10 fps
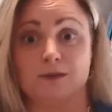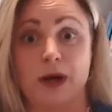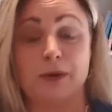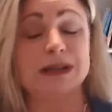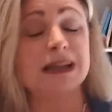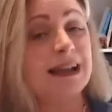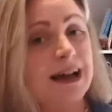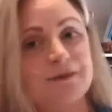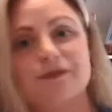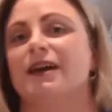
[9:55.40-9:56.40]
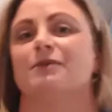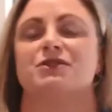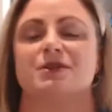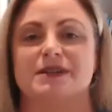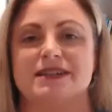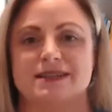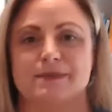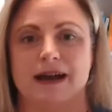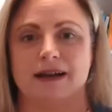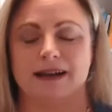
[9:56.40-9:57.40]
we would love them to
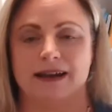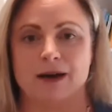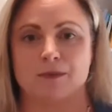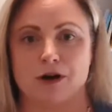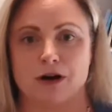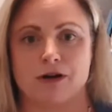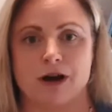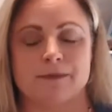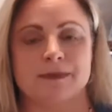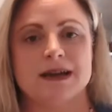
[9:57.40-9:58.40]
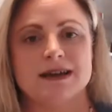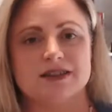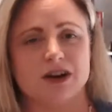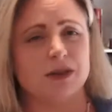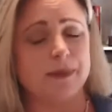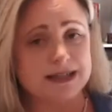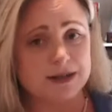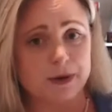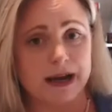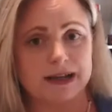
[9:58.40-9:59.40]
participate in our program. So the
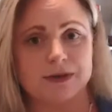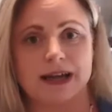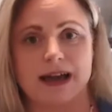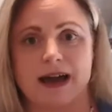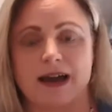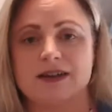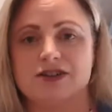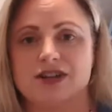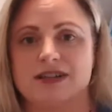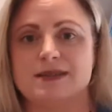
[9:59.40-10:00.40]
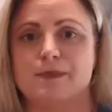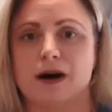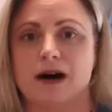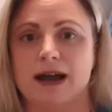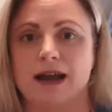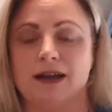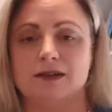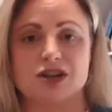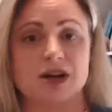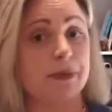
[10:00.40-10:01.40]
best way to engage is by
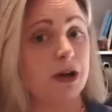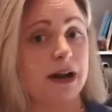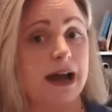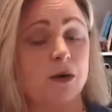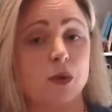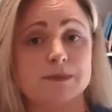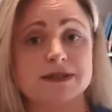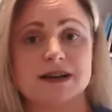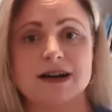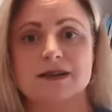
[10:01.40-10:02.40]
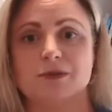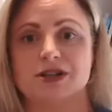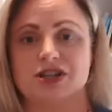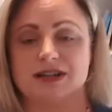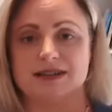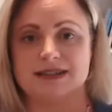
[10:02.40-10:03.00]
jumping on our website, which is